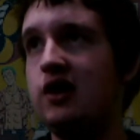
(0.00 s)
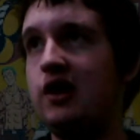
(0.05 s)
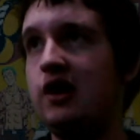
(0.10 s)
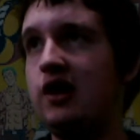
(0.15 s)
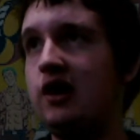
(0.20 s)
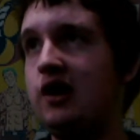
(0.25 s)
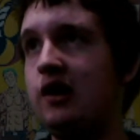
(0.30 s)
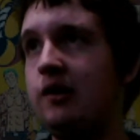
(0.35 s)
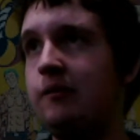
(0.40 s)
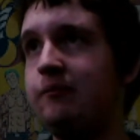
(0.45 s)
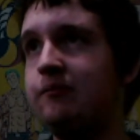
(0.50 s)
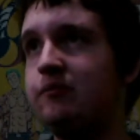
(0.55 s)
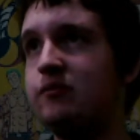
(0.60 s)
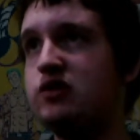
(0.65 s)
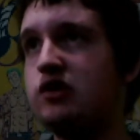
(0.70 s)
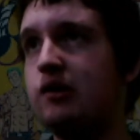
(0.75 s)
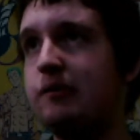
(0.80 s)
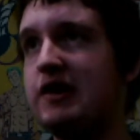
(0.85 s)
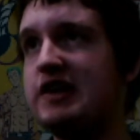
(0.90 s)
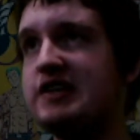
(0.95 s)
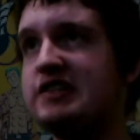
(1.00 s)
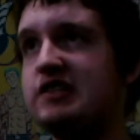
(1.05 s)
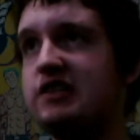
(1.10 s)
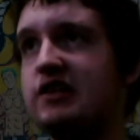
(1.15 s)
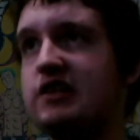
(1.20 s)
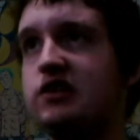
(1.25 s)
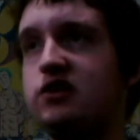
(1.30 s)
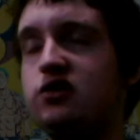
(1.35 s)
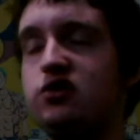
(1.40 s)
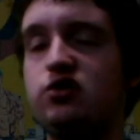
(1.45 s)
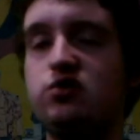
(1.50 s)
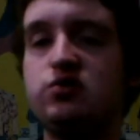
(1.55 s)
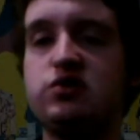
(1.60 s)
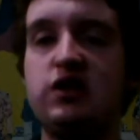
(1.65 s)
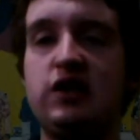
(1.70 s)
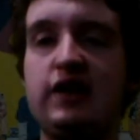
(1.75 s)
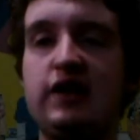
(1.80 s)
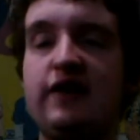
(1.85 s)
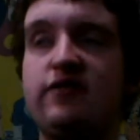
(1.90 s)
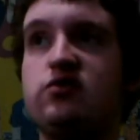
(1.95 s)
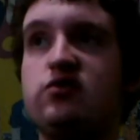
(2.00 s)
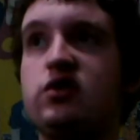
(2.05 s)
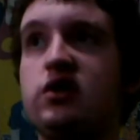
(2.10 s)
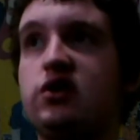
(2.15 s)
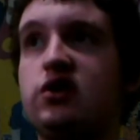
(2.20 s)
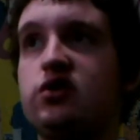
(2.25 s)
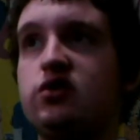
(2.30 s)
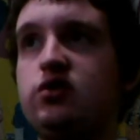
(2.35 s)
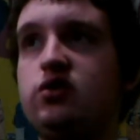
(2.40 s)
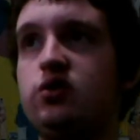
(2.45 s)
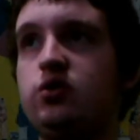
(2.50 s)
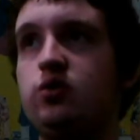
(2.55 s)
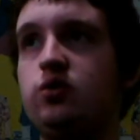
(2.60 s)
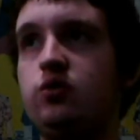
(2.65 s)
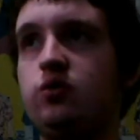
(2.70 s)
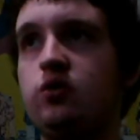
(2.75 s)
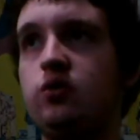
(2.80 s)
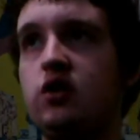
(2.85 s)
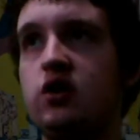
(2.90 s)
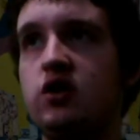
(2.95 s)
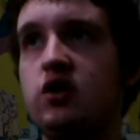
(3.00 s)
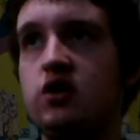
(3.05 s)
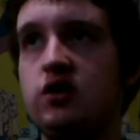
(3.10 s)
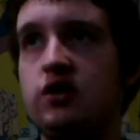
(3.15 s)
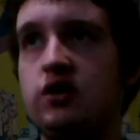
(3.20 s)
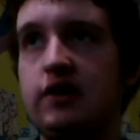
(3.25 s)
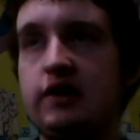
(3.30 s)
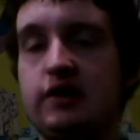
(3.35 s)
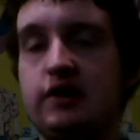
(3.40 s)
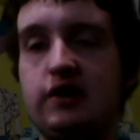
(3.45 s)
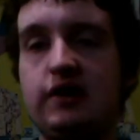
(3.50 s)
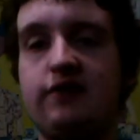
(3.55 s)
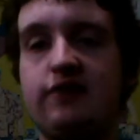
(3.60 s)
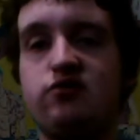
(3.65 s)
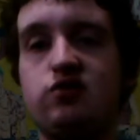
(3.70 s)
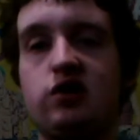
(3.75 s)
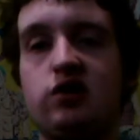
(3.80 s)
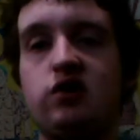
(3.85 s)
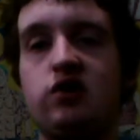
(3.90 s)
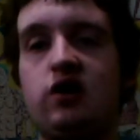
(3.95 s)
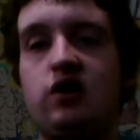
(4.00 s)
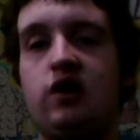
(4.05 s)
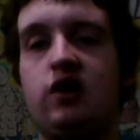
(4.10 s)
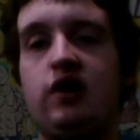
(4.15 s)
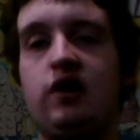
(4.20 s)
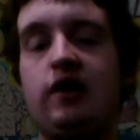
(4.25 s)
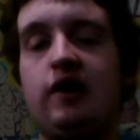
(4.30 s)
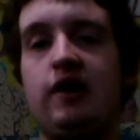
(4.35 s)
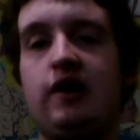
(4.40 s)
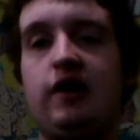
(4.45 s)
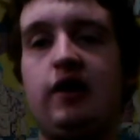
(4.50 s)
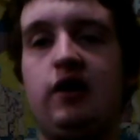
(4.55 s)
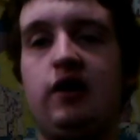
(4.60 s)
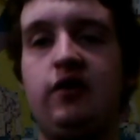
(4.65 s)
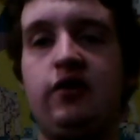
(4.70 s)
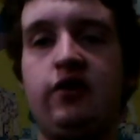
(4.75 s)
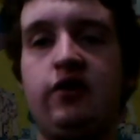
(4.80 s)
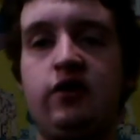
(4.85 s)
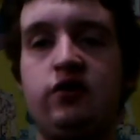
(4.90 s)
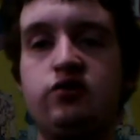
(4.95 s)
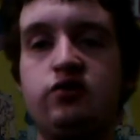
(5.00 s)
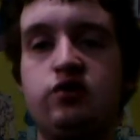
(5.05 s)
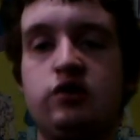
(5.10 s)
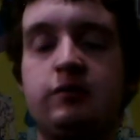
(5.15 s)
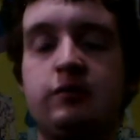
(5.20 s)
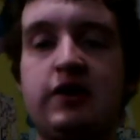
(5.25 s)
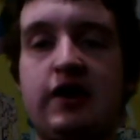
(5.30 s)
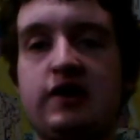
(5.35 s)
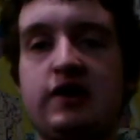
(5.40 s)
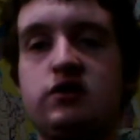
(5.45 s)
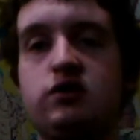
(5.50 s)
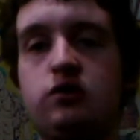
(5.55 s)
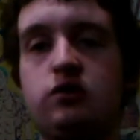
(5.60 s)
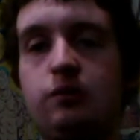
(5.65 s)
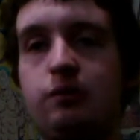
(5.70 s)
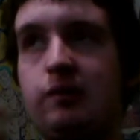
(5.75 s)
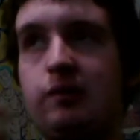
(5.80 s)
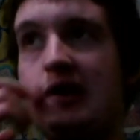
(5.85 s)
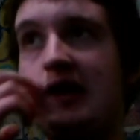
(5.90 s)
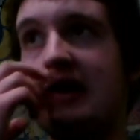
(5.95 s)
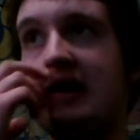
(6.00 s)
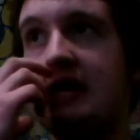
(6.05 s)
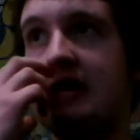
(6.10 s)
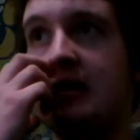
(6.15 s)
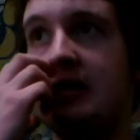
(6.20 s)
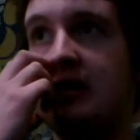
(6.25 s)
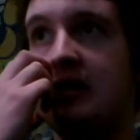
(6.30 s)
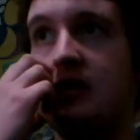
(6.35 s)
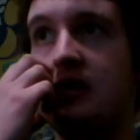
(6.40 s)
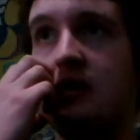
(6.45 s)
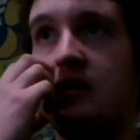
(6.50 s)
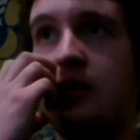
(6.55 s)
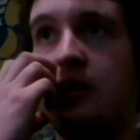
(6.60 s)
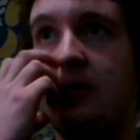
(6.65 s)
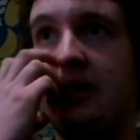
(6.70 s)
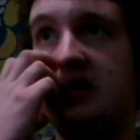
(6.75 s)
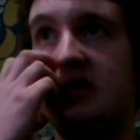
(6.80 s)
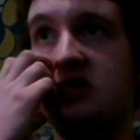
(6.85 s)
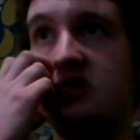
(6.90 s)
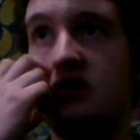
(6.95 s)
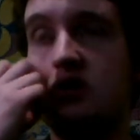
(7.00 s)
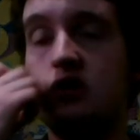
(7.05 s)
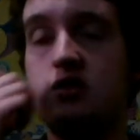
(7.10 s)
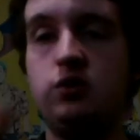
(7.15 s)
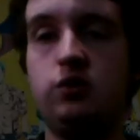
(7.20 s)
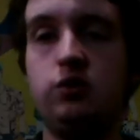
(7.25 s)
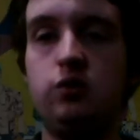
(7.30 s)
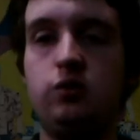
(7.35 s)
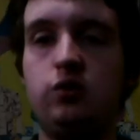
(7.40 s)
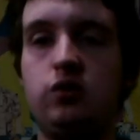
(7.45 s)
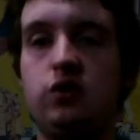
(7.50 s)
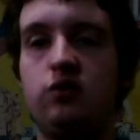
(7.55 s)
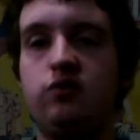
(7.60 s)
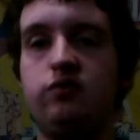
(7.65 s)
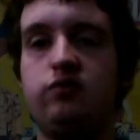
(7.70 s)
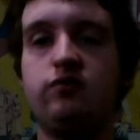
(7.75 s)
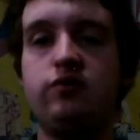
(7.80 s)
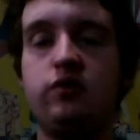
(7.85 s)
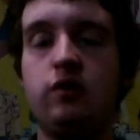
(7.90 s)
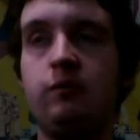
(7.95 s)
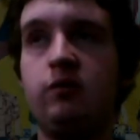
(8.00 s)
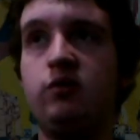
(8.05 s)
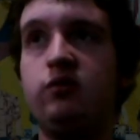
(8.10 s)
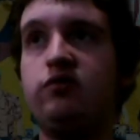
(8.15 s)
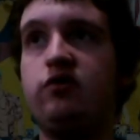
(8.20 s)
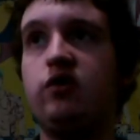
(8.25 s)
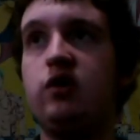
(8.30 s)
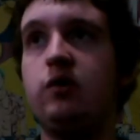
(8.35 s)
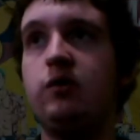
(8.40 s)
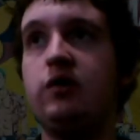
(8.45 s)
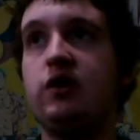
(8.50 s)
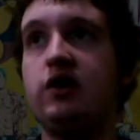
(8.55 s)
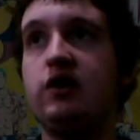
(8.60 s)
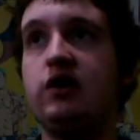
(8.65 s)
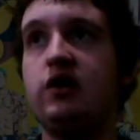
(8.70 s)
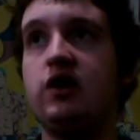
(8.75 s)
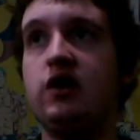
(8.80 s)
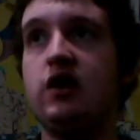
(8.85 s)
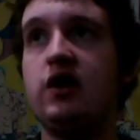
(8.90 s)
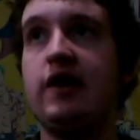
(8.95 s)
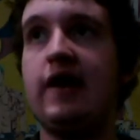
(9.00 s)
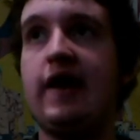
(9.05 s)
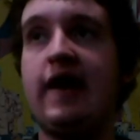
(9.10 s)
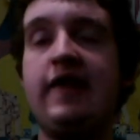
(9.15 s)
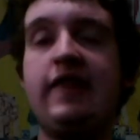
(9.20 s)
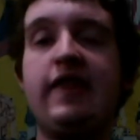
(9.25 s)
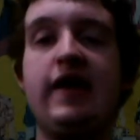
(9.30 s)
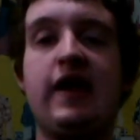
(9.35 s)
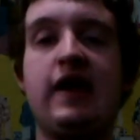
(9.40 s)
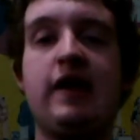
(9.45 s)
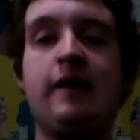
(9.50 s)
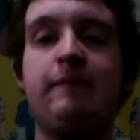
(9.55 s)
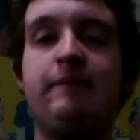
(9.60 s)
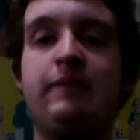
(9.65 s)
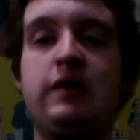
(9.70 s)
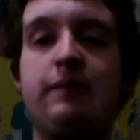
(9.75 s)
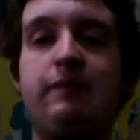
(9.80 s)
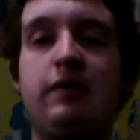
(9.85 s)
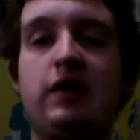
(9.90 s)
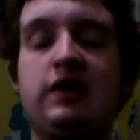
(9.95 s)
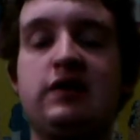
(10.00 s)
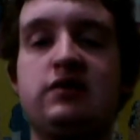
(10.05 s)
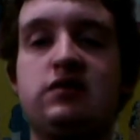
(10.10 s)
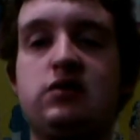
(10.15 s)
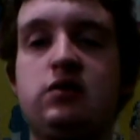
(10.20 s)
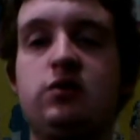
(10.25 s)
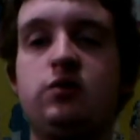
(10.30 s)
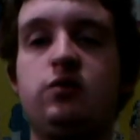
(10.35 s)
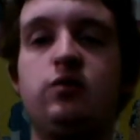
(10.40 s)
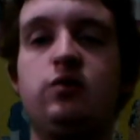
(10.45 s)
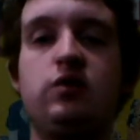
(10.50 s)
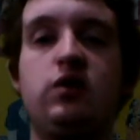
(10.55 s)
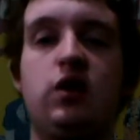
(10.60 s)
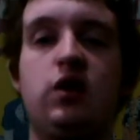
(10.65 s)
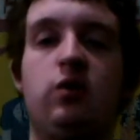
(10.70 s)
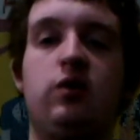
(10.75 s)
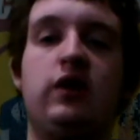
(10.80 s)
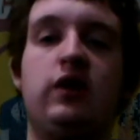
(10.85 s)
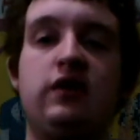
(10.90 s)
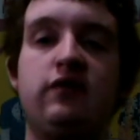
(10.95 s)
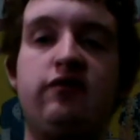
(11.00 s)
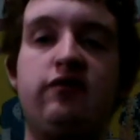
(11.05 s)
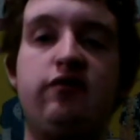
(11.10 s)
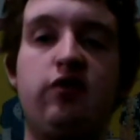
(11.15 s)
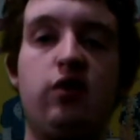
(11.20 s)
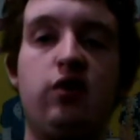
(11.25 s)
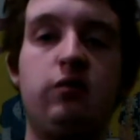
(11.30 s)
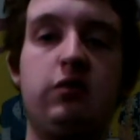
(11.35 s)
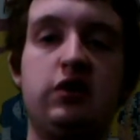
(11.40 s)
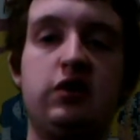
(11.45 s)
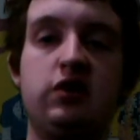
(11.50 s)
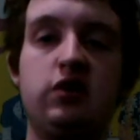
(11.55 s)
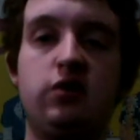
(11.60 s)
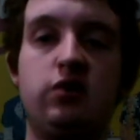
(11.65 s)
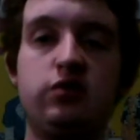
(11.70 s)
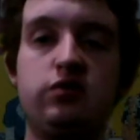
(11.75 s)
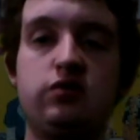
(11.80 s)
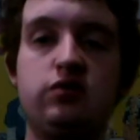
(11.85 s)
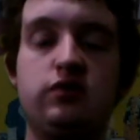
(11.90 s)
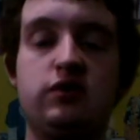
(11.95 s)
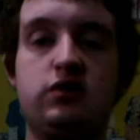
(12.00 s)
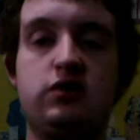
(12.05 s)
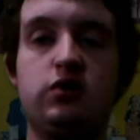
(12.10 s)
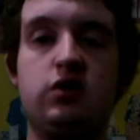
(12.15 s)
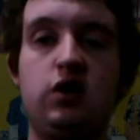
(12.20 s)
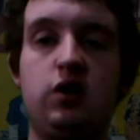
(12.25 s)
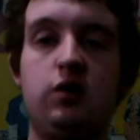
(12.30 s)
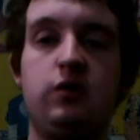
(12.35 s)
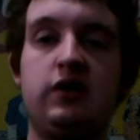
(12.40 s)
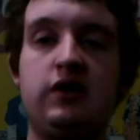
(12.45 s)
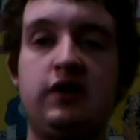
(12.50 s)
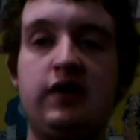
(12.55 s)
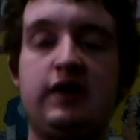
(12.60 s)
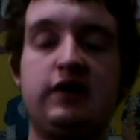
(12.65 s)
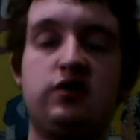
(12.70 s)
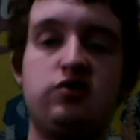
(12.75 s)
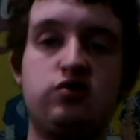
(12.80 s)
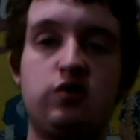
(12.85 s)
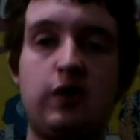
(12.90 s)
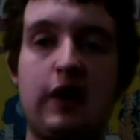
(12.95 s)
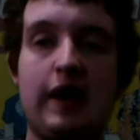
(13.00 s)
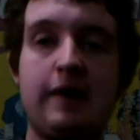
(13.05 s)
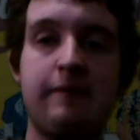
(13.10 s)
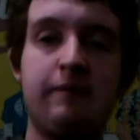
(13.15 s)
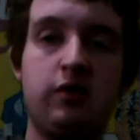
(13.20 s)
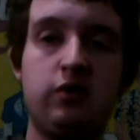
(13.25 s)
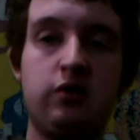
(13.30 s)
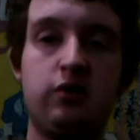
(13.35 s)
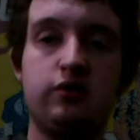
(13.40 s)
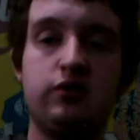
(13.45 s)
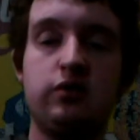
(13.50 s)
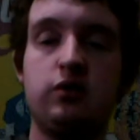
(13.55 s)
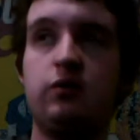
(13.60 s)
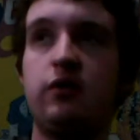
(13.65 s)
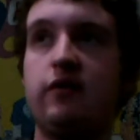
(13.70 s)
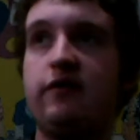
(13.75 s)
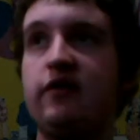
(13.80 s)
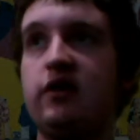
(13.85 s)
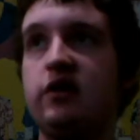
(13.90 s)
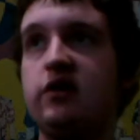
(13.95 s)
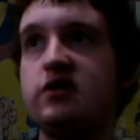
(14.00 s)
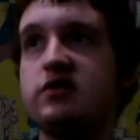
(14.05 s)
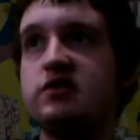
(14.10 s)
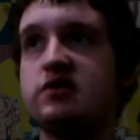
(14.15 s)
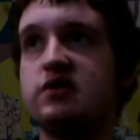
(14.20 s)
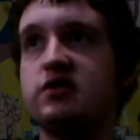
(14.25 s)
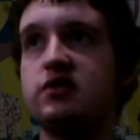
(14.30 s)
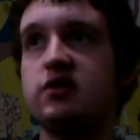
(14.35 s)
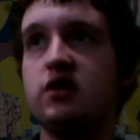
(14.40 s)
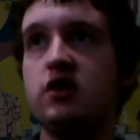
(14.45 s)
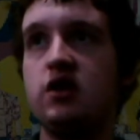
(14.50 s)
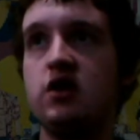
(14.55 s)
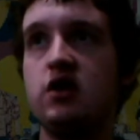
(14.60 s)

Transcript: So basically, you use the left trigger to, like the left trigger on the Dreamcast to brake, the right trigger to go to move forward, and the A and B buttons to go in forward or to go in like drive mode or to reverse.